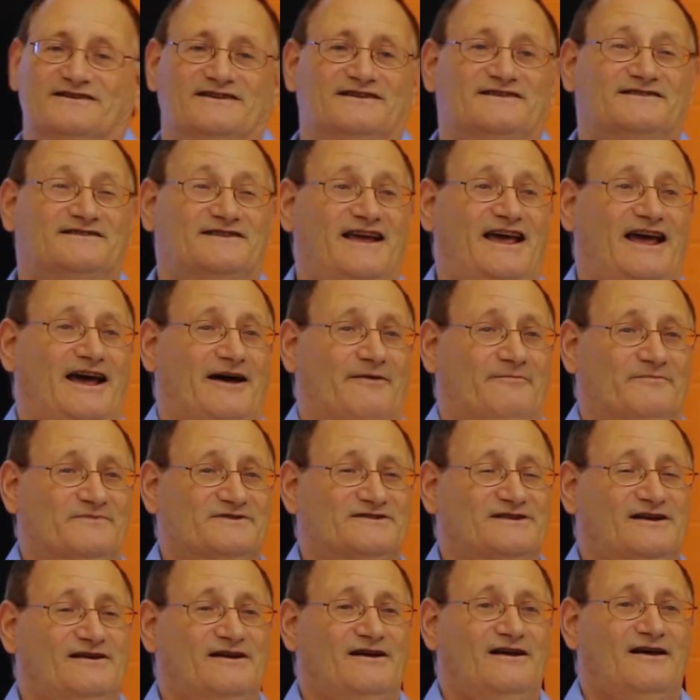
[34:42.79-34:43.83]
and
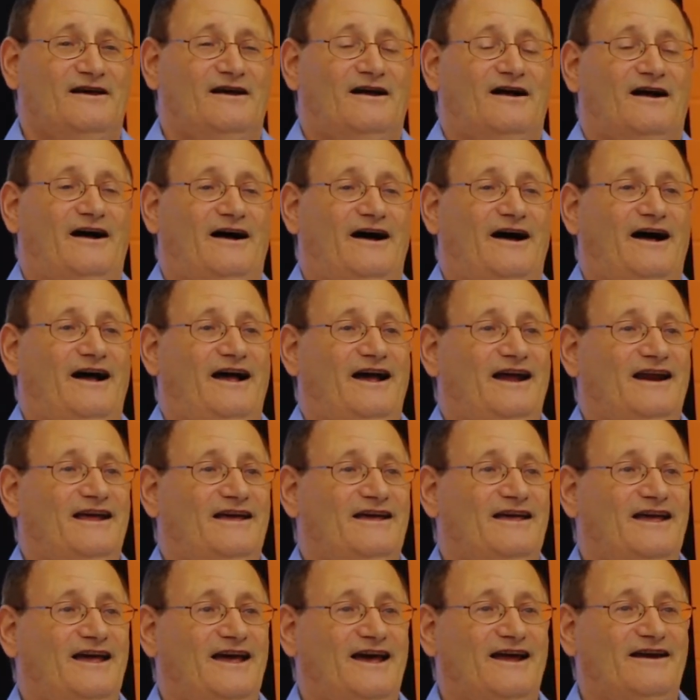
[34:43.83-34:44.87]
scams. And
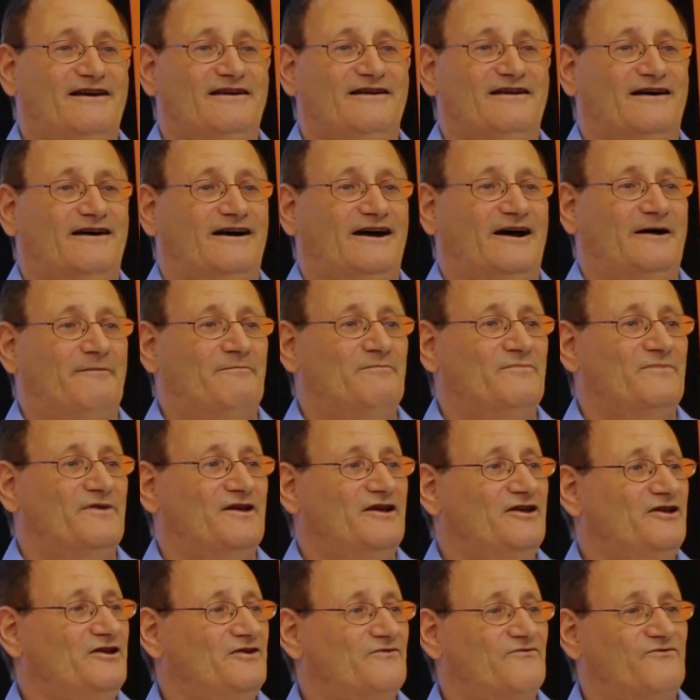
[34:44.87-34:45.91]
again,
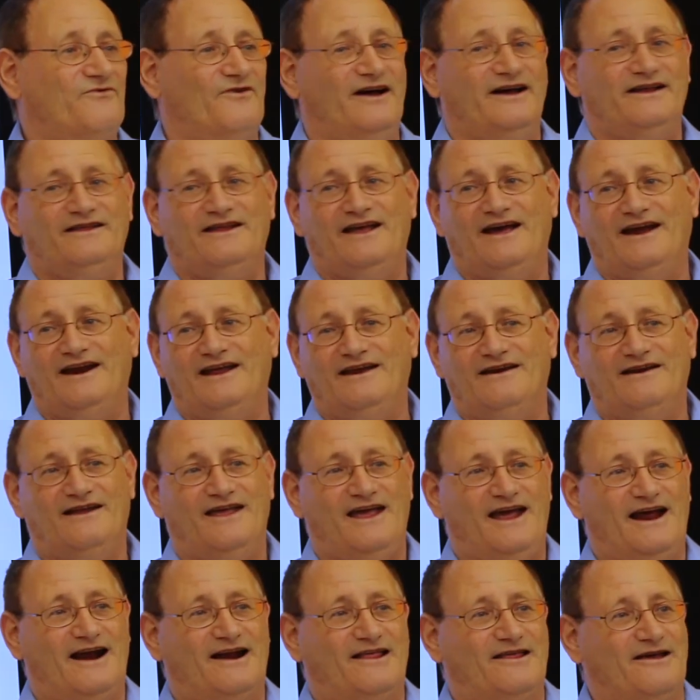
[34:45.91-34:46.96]
you find that in
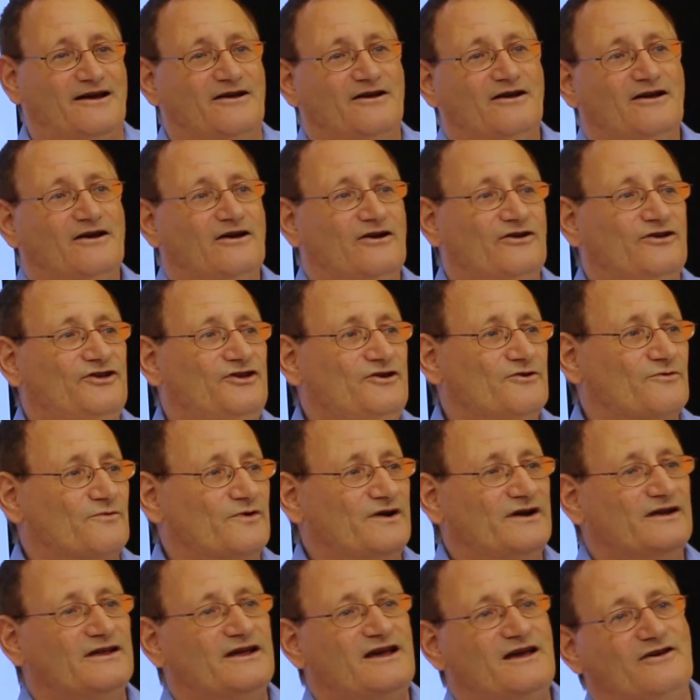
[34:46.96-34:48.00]
Canada,
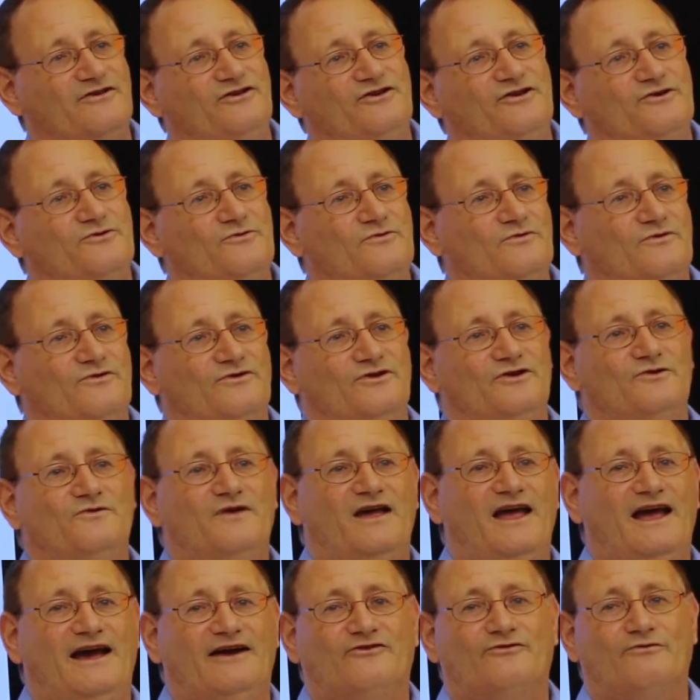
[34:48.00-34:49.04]
you
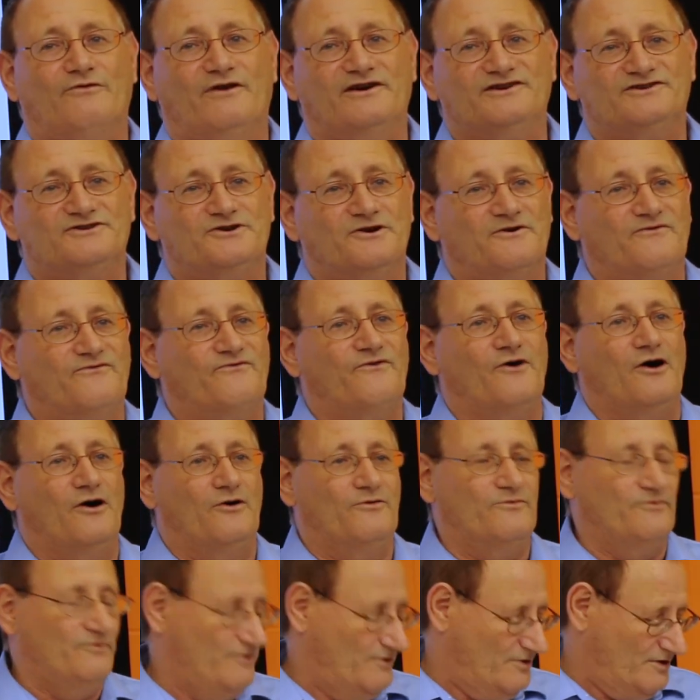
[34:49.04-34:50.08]
can't trust your
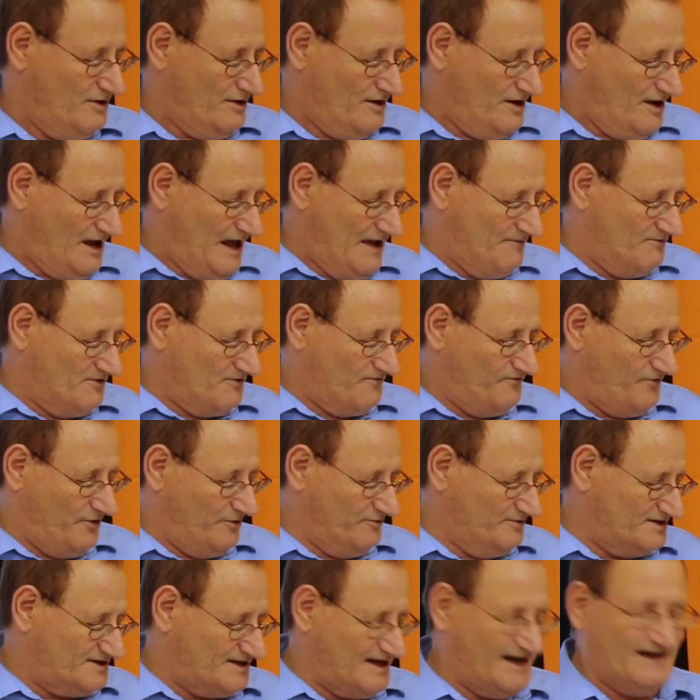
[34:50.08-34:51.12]
phone. If your
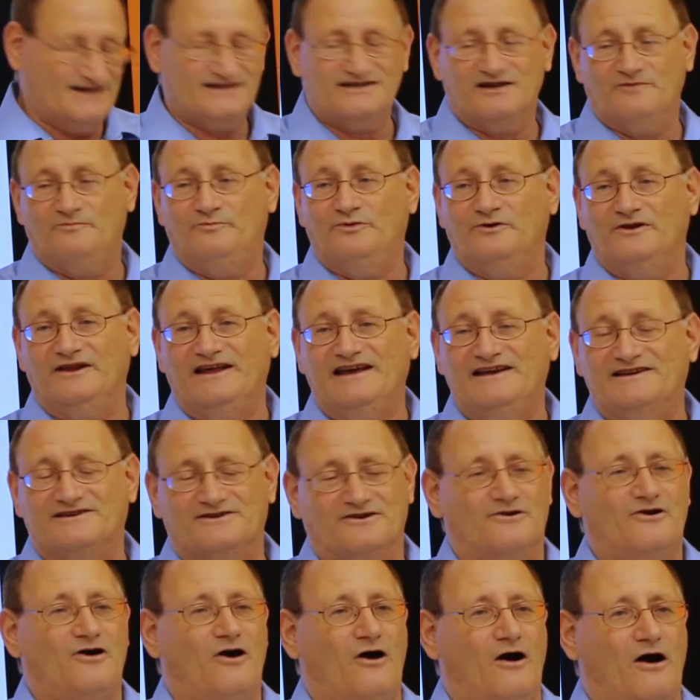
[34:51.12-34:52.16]
phone says the police
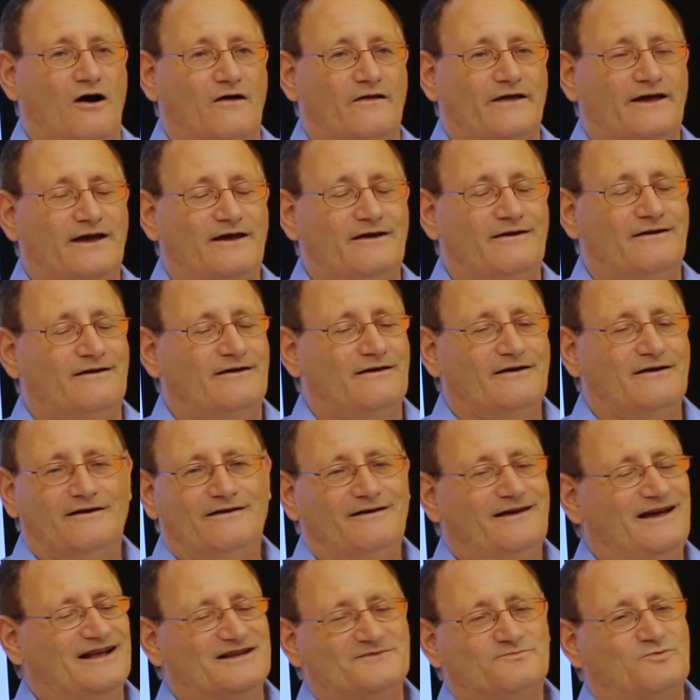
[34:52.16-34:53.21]
are calling,
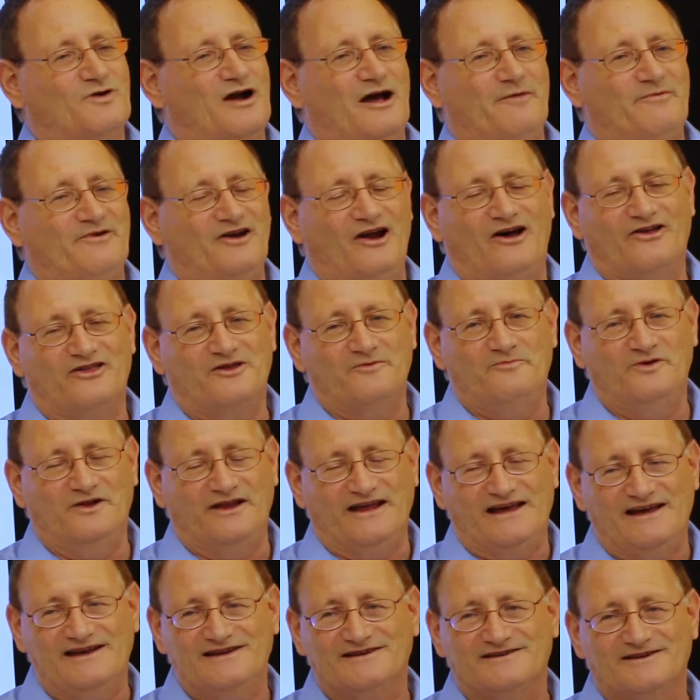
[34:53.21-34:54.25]
it's probably not the
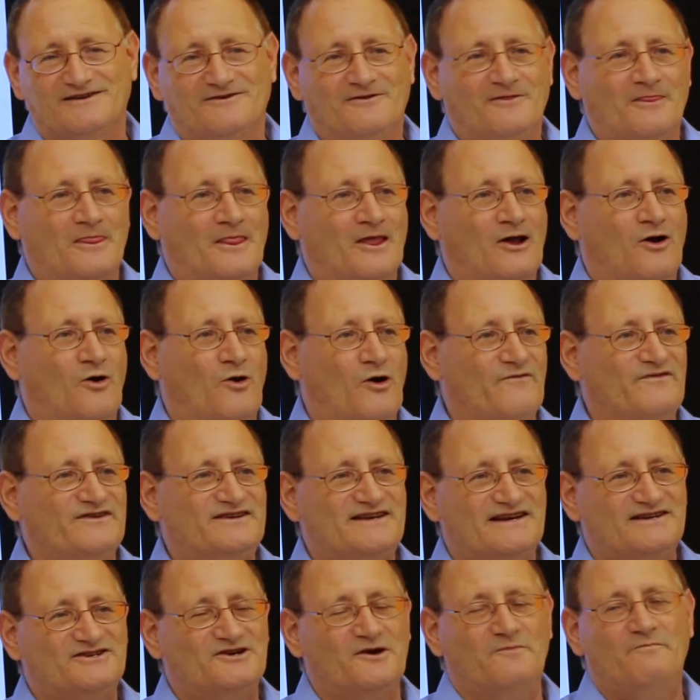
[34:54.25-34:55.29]
police. Or if it
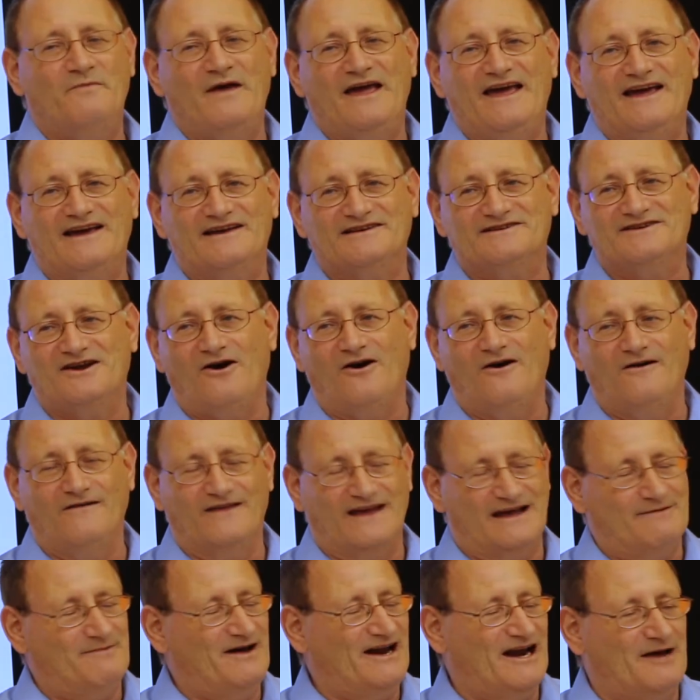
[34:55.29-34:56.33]
says your bank is
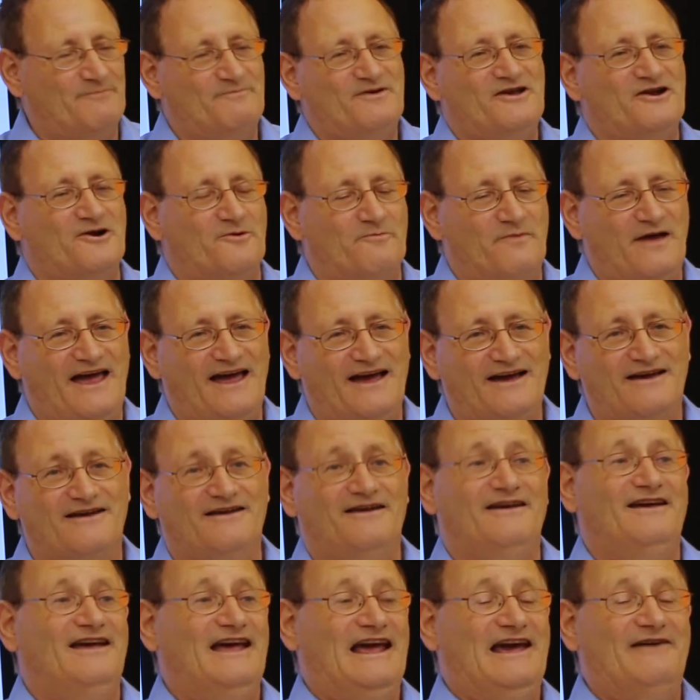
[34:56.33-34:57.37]
calling, it might not be your
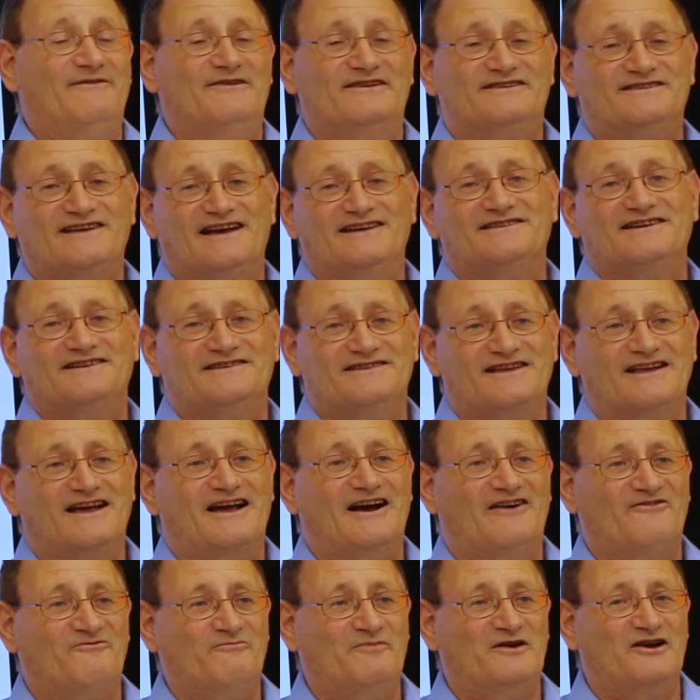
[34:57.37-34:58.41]
bank. If it says it's the
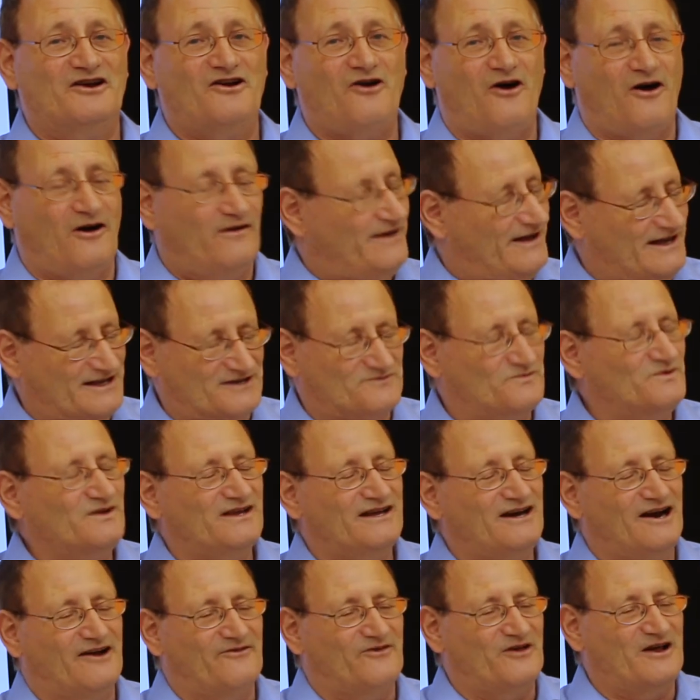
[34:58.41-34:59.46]
government calling, it's
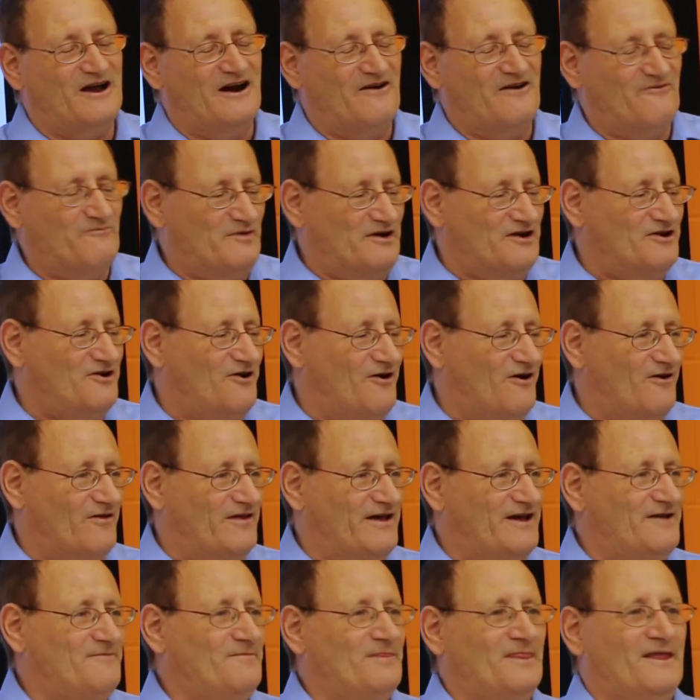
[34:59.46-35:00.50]
really not the government
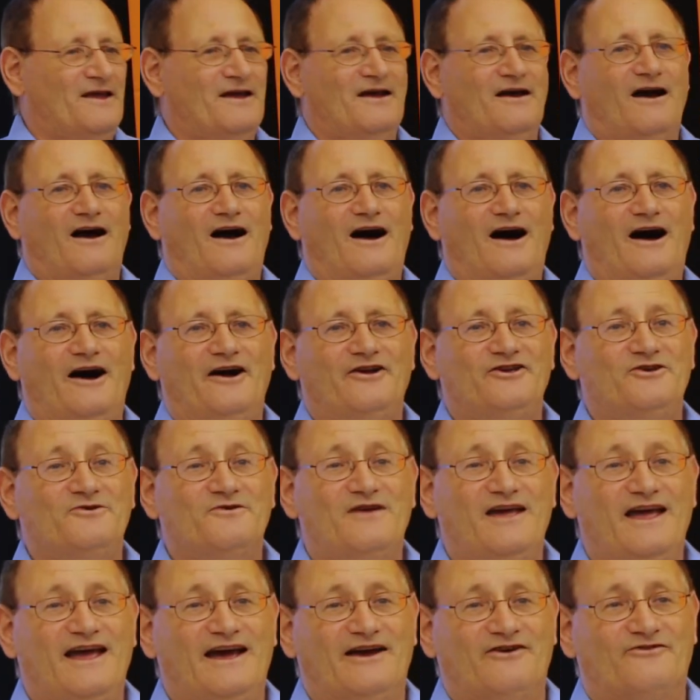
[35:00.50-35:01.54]
calling. You
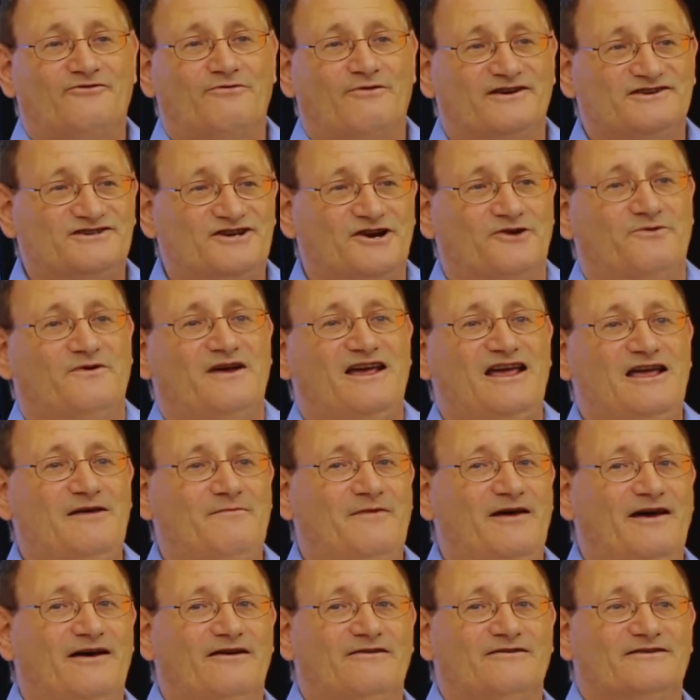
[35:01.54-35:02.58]
can't trust your
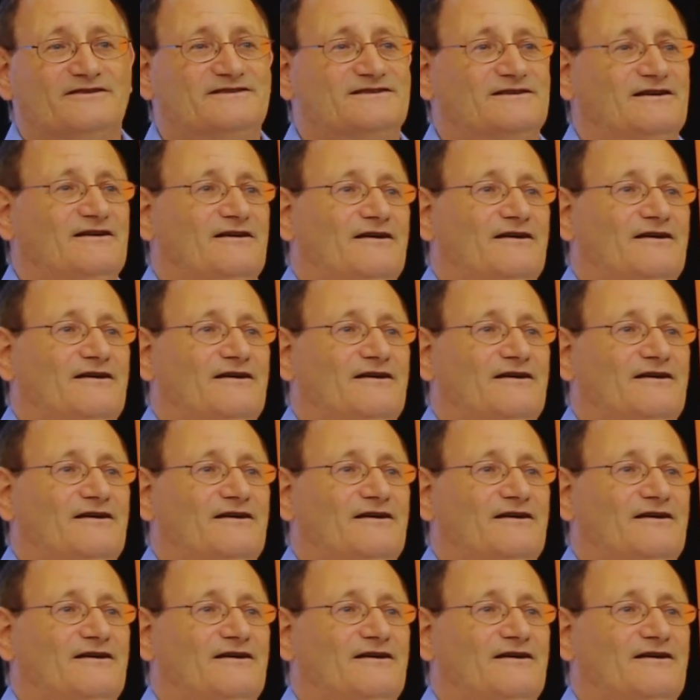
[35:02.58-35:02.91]
emails.